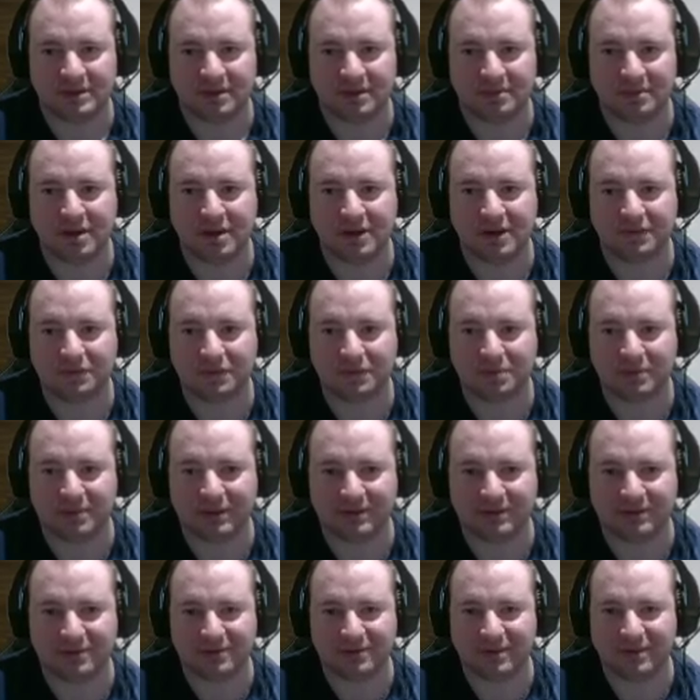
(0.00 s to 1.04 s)
Master Form here
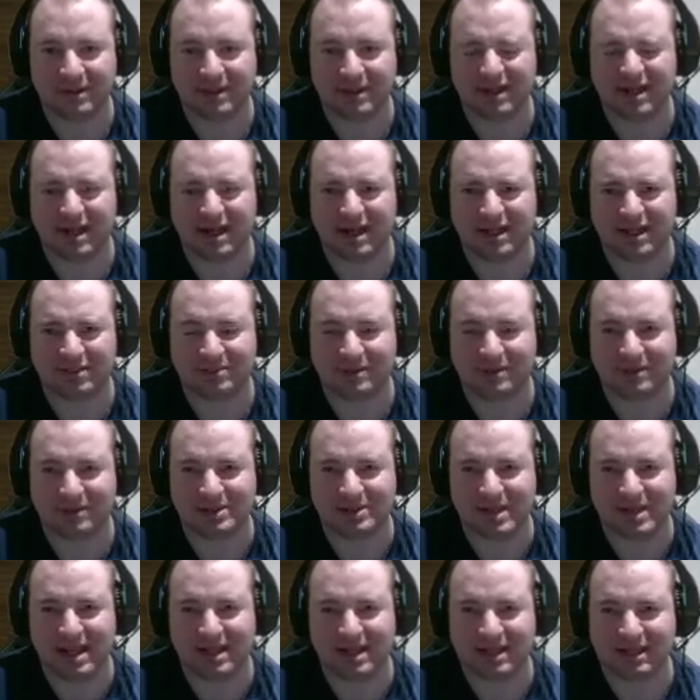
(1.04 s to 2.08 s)
is really nice because
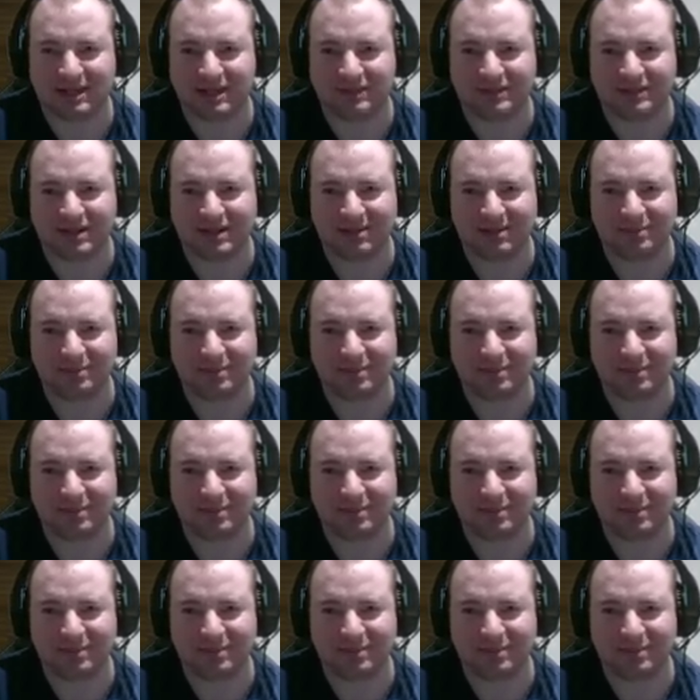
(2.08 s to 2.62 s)
that leaf skip